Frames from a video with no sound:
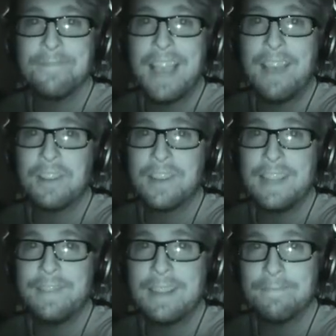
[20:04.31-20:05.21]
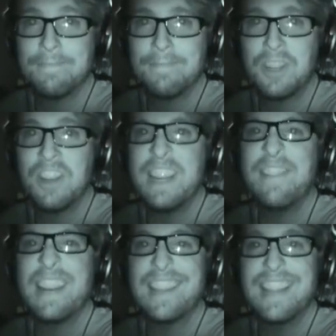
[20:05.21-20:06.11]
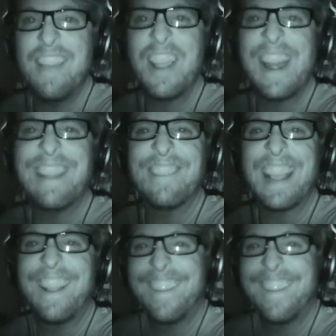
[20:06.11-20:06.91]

Have a good evening. Good evening. Have a good evening.